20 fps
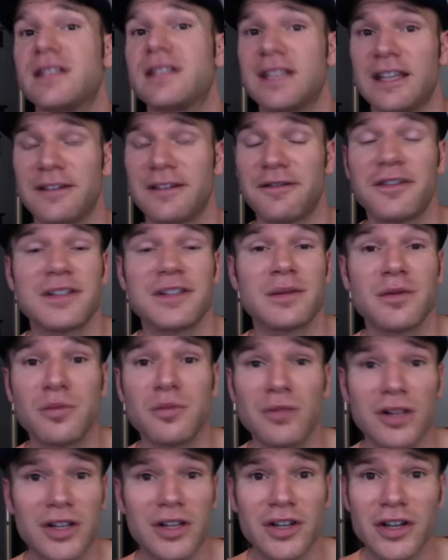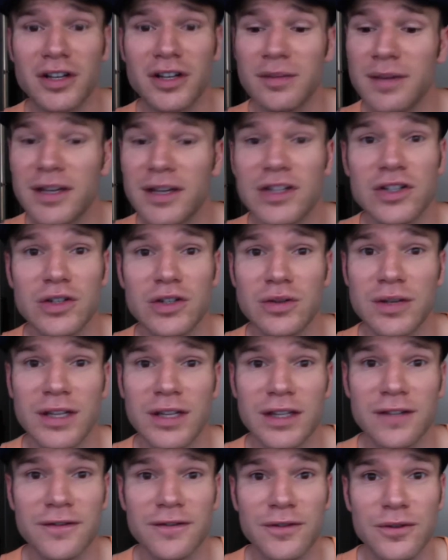If some of them look good, make sure you get
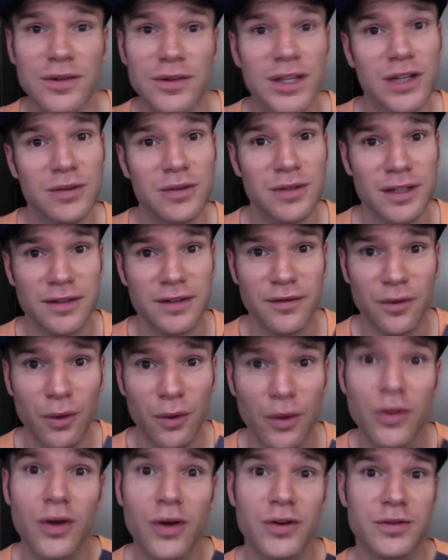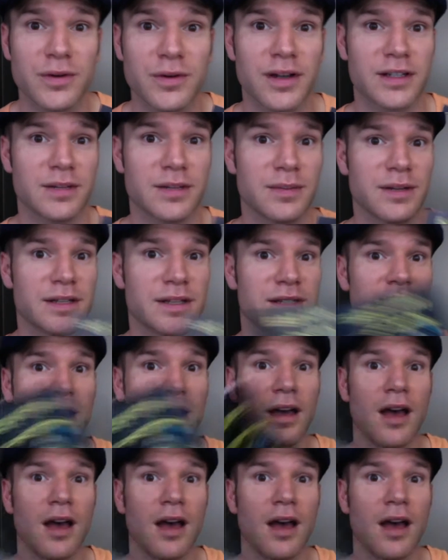the food that you need for those recipes.